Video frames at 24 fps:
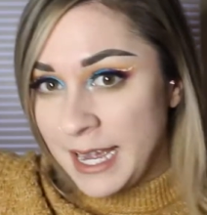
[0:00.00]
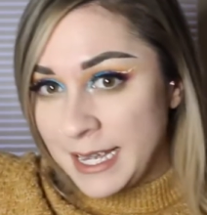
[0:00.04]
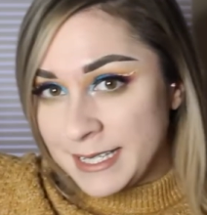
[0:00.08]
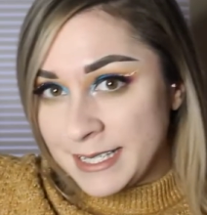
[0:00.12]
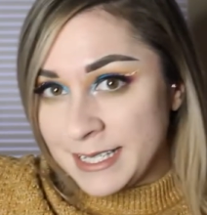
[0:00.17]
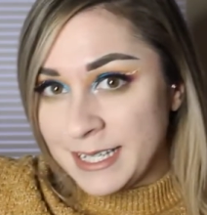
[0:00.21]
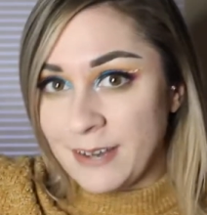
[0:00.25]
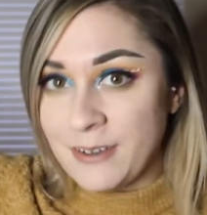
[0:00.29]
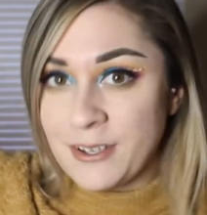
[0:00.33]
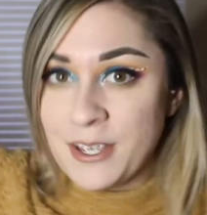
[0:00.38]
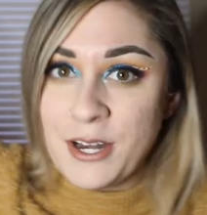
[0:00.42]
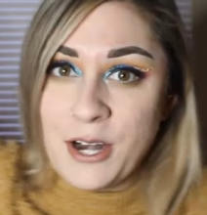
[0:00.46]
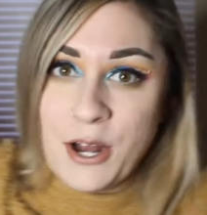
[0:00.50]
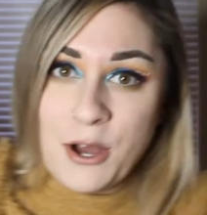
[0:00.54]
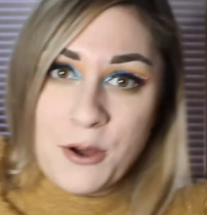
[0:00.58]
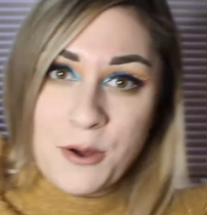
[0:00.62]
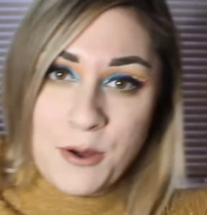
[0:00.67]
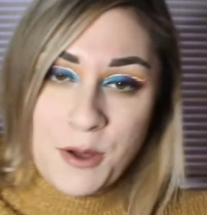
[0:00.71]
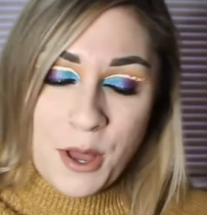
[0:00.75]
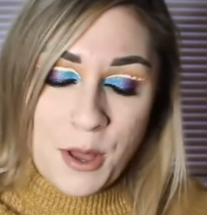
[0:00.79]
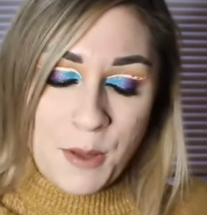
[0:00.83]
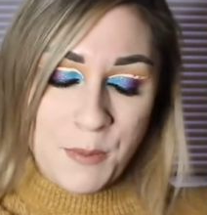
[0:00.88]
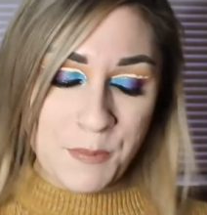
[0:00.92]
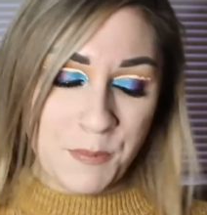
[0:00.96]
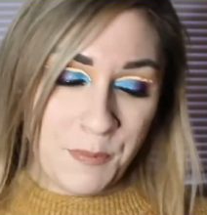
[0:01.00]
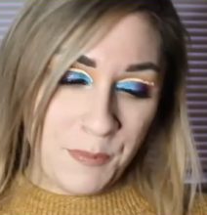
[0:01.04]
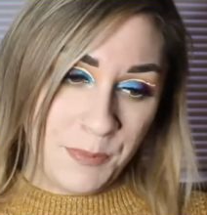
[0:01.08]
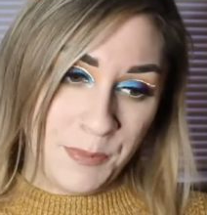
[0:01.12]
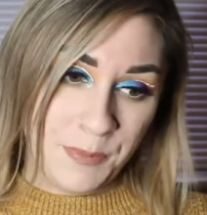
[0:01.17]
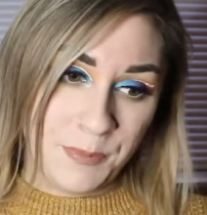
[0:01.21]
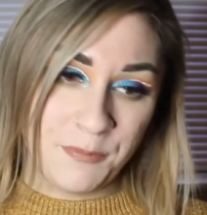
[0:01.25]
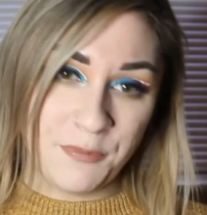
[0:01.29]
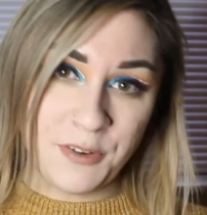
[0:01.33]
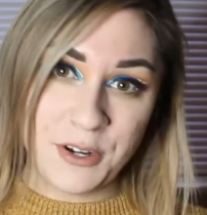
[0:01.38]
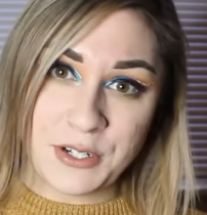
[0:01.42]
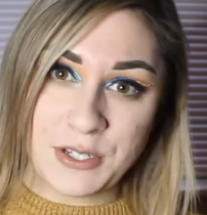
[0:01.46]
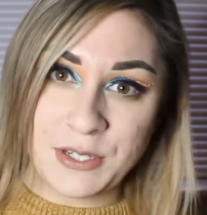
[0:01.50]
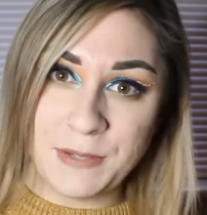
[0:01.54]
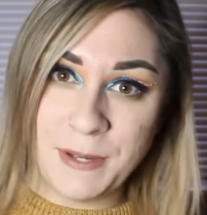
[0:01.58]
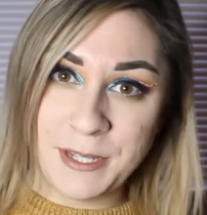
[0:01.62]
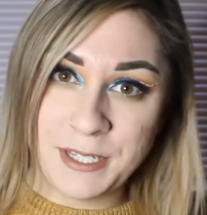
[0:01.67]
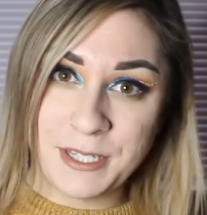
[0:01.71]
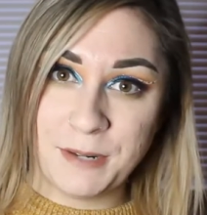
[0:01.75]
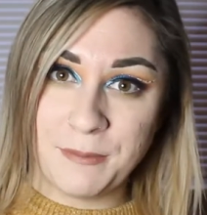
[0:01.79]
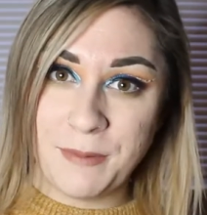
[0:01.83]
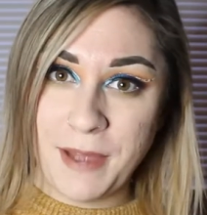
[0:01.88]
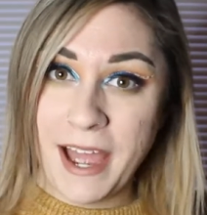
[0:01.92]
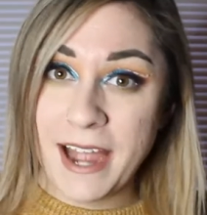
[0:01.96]
So, you know, first
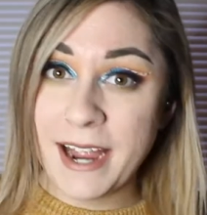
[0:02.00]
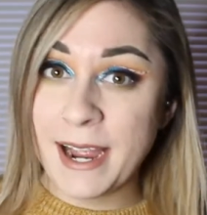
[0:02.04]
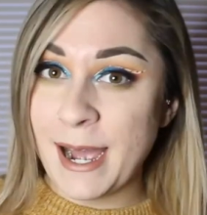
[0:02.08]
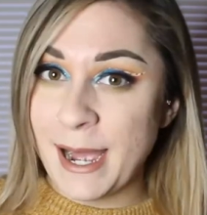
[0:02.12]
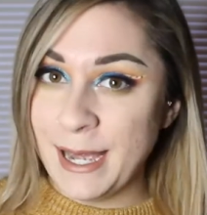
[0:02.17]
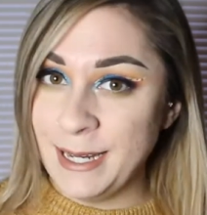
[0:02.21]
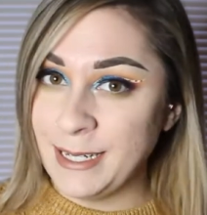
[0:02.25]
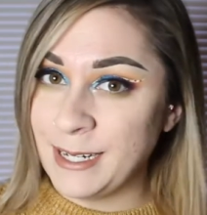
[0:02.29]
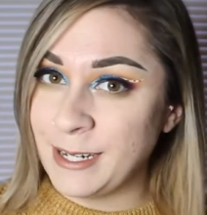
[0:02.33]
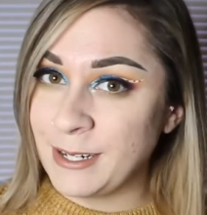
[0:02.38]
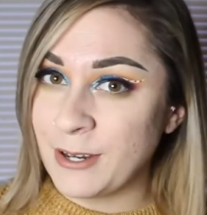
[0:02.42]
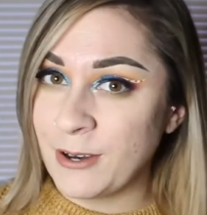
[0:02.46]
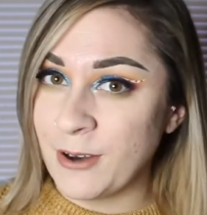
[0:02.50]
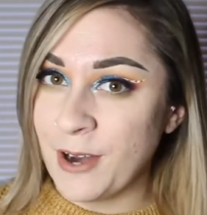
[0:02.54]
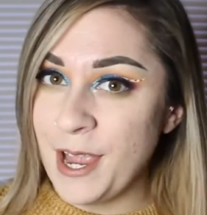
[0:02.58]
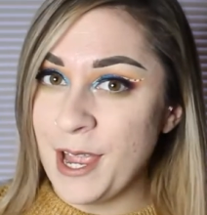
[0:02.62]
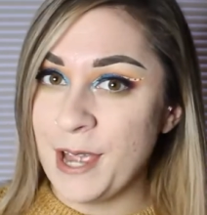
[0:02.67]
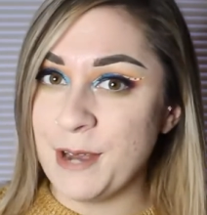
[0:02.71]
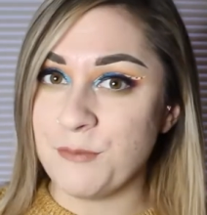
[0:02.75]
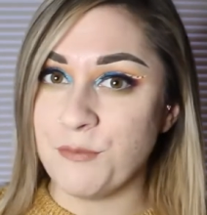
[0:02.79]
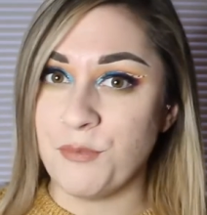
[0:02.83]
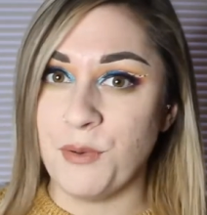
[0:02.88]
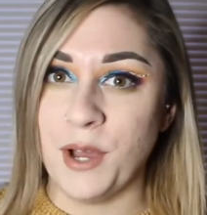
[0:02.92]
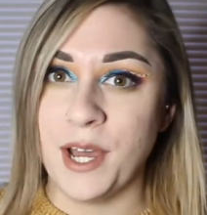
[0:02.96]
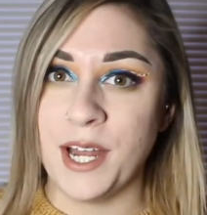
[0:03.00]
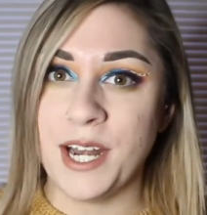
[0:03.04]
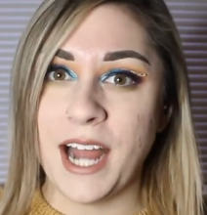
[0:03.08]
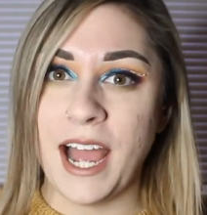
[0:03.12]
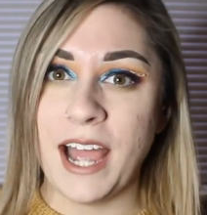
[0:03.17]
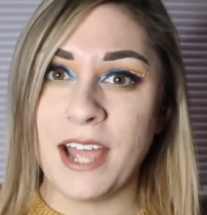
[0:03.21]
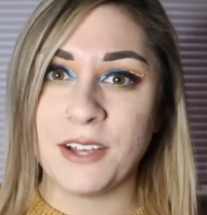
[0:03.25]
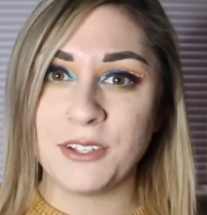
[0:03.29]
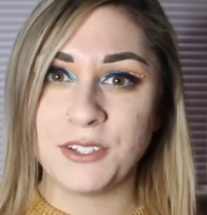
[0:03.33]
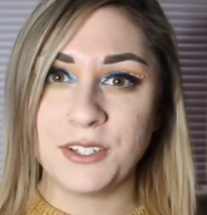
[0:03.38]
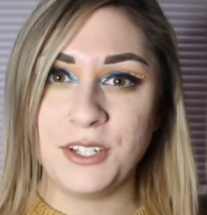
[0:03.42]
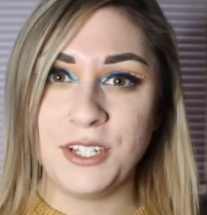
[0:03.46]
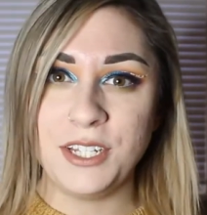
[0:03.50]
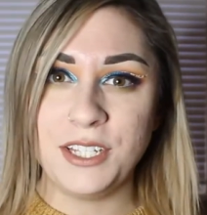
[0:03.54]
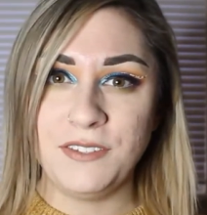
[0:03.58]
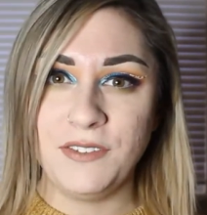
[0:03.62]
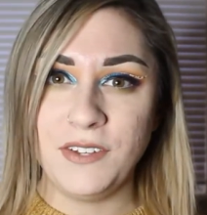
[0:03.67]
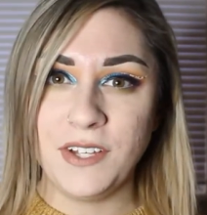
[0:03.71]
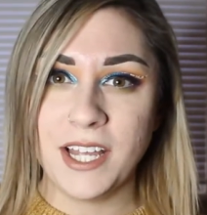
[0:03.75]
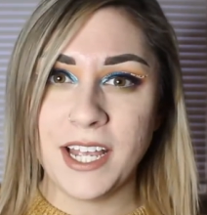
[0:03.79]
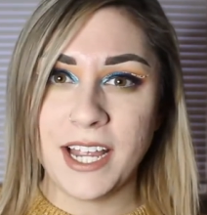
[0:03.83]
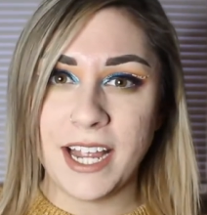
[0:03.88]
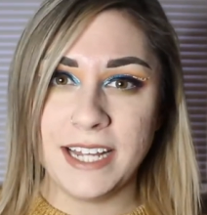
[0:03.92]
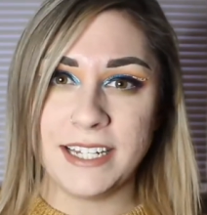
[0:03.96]
semester back, I did great, but I also just
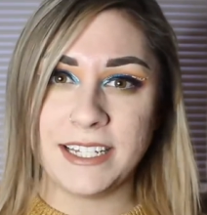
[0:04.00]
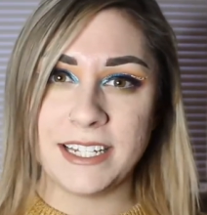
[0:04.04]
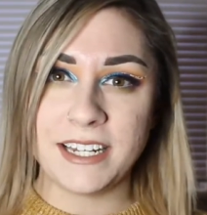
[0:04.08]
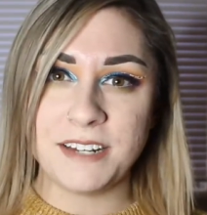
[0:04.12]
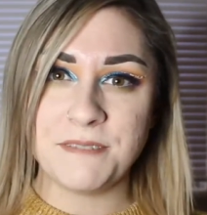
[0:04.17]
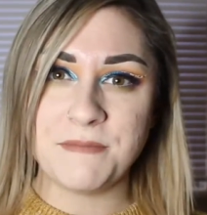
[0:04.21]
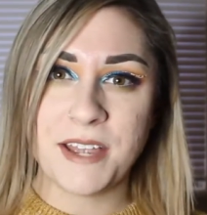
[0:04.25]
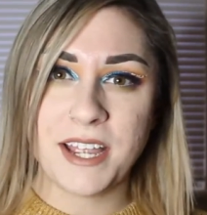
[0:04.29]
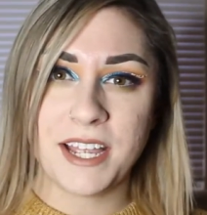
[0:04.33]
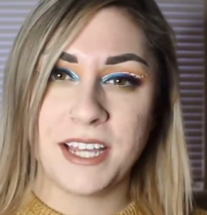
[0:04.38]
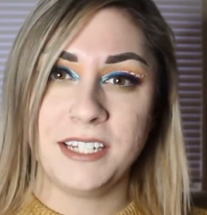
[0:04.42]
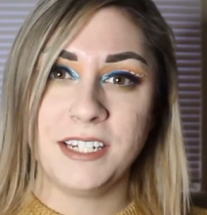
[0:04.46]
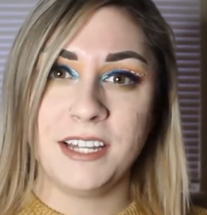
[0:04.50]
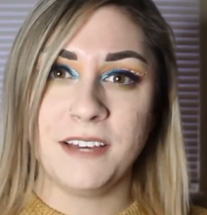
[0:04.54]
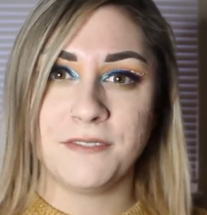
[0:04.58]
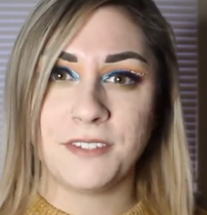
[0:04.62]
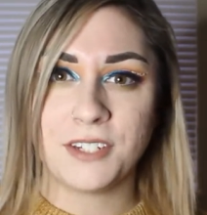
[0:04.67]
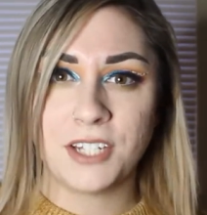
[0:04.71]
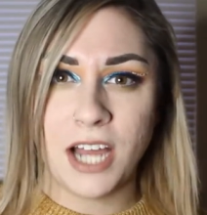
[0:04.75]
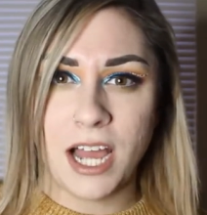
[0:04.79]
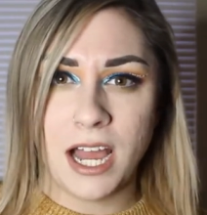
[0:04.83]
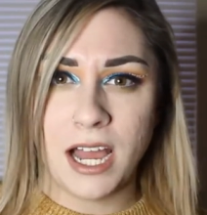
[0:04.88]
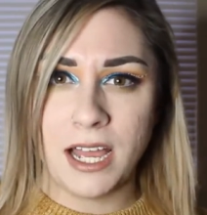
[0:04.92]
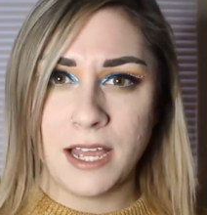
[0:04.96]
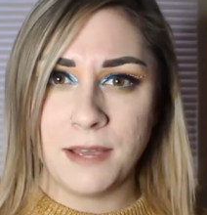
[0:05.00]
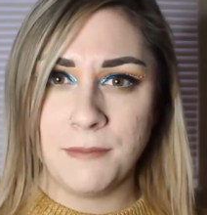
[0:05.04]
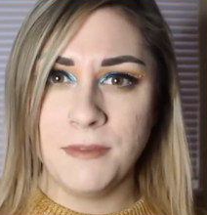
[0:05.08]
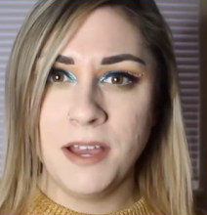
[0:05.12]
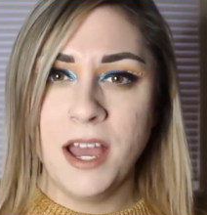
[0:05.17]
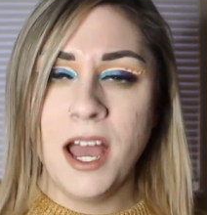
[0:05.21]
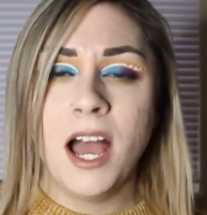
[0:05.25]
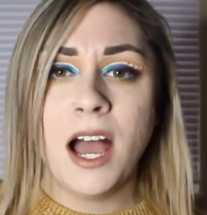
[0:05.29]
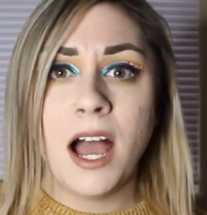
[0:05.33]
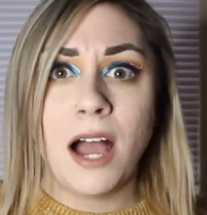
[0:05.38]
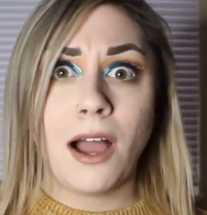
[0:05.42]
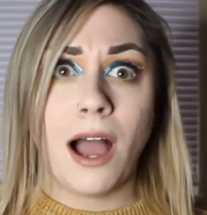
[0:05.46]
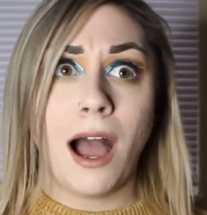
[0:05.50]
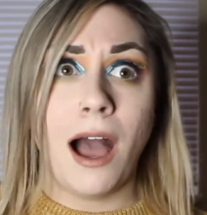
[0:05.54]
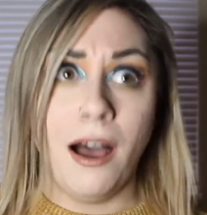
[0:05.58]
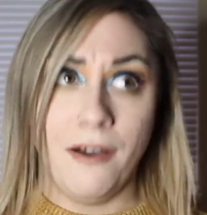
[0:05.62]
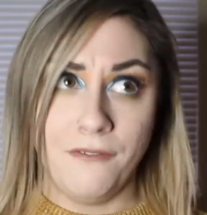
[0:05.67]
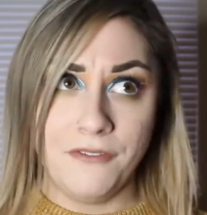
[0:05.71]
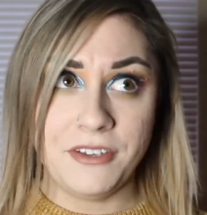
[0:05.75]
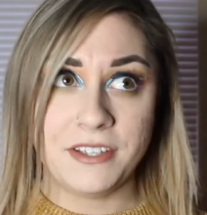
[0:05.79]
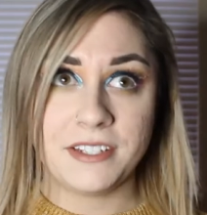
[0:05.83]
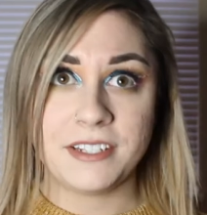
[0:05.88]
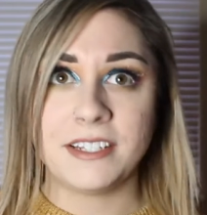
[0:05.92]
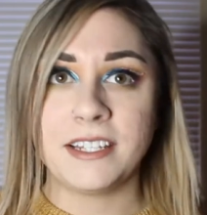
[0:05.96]
feel like I didn't make enough time,
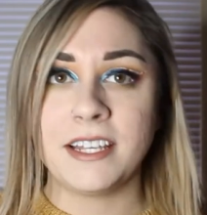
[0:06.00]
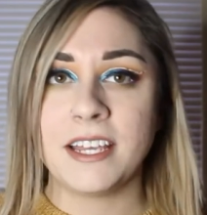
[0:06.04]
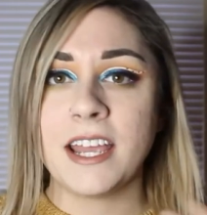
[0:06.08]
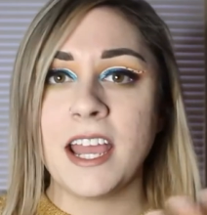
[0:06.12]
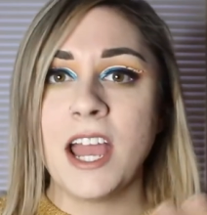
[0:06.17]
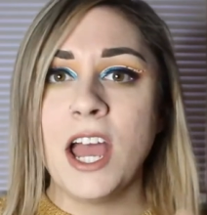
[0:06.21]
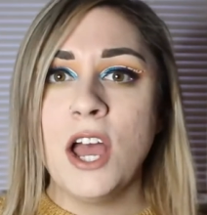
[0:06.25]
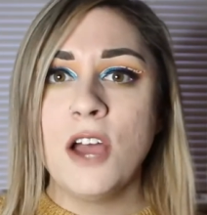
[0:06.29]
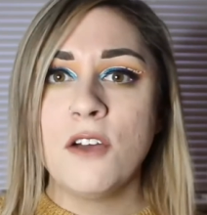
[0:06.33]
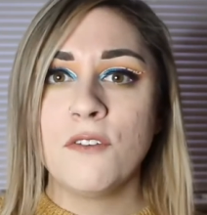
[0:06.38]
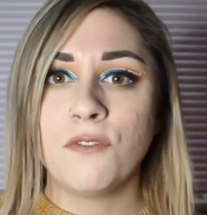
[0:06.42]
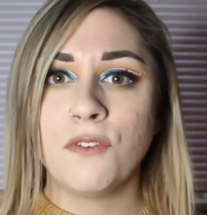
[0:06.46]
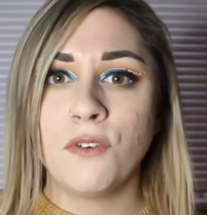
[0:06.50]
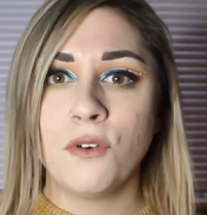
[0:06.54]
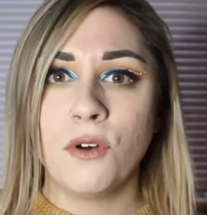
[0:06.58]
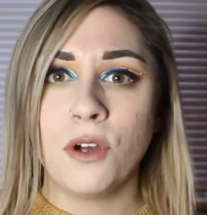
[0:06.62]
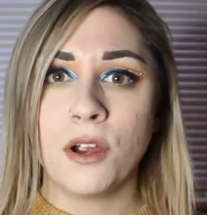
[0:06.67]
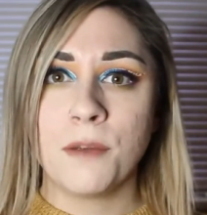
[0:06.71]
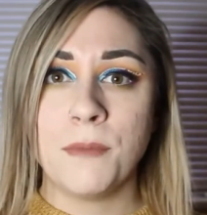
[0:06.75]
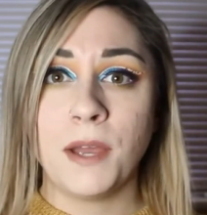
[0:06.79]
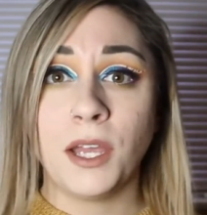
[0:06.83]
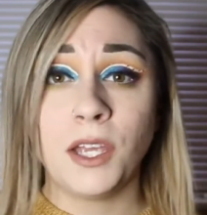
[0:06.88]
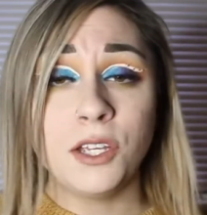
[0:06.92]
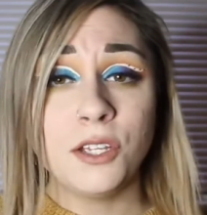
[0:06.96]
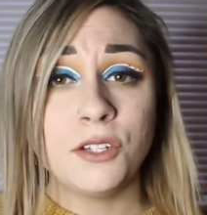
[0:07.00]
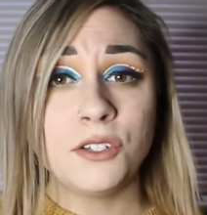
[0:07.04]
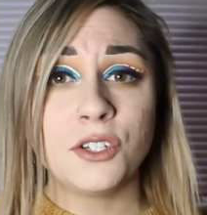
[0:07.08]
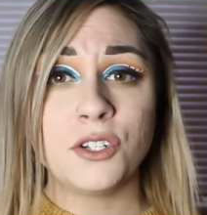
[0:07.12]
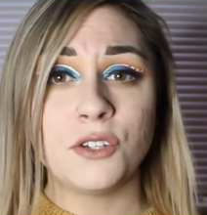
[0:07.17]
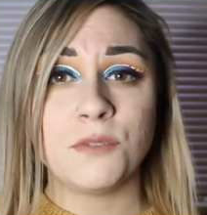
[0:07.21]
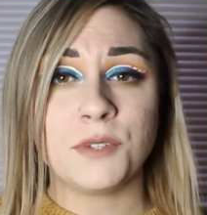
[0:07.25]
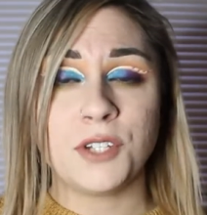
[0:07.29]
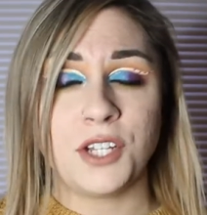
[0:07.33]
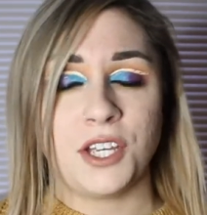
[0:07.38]
obviously, for my YouTube